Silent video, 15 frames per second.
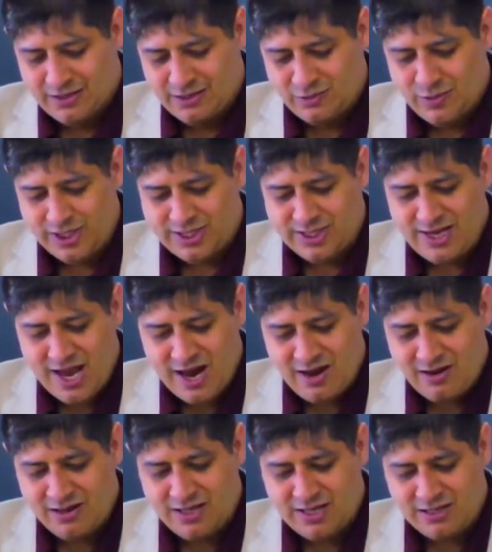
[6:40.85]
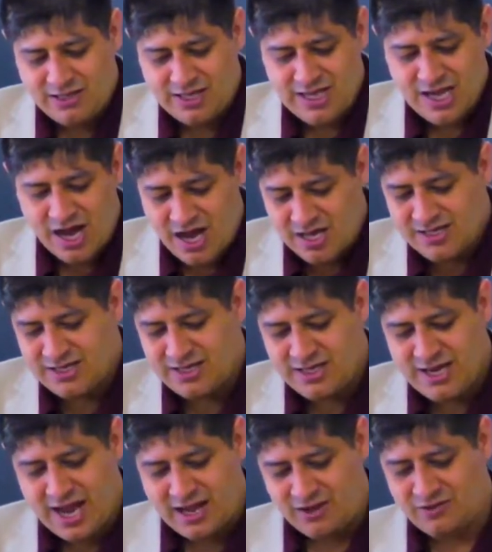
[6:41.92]
The wicked arrogantly
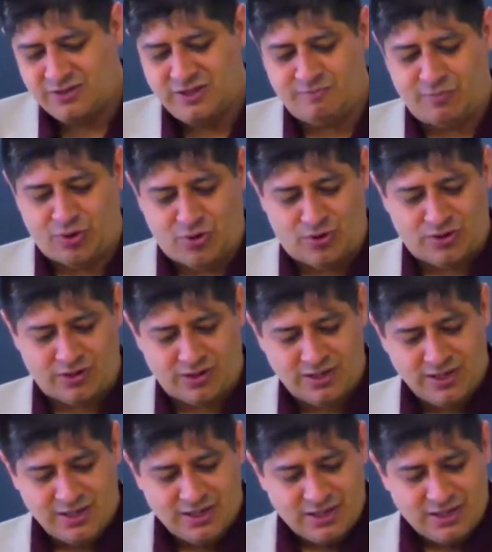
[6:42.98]
hunt down the poor.